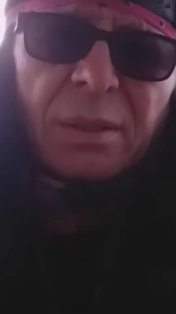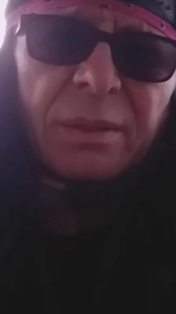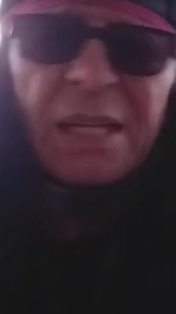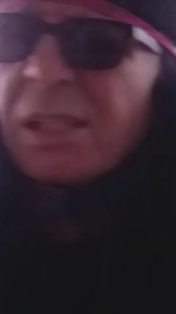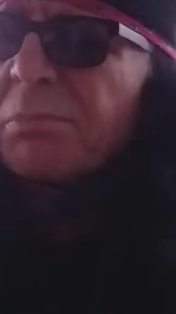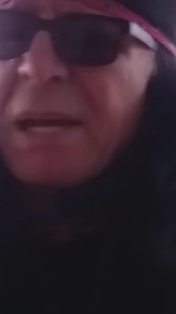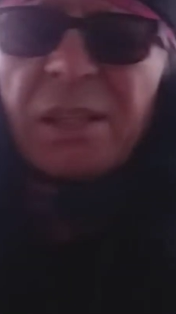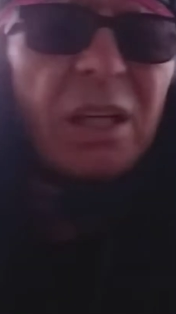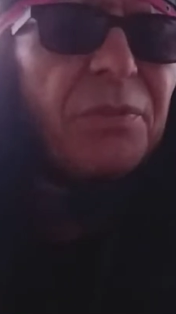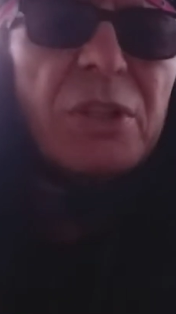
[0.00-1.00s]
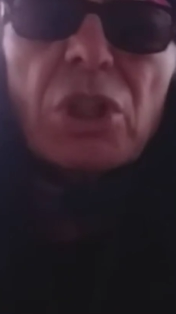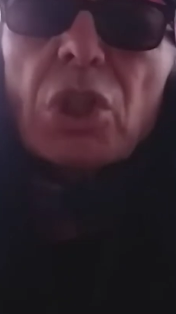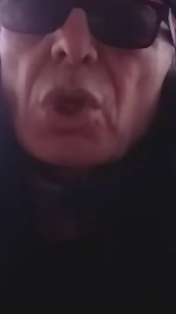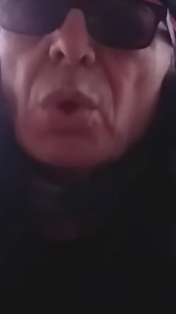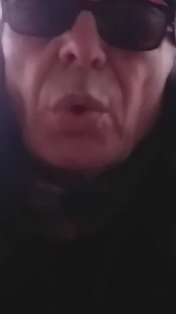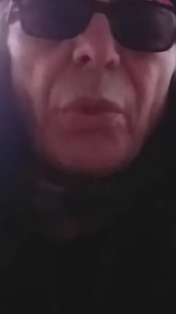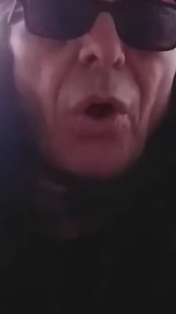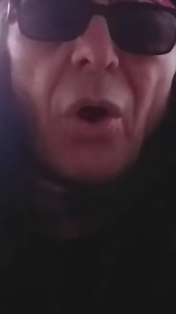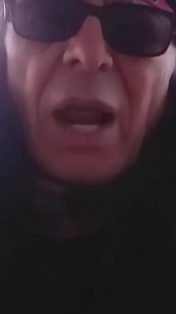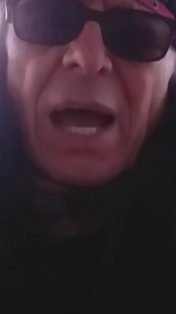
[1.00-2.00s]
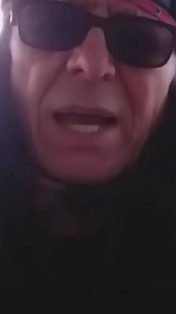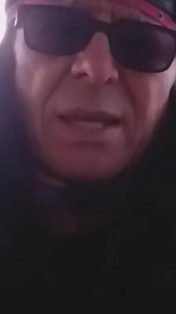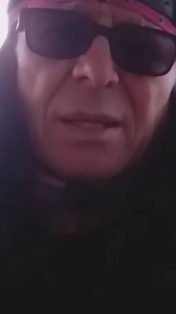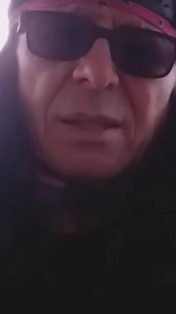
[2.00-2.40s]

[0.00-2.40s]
Doesn't matter if it's truth or lie.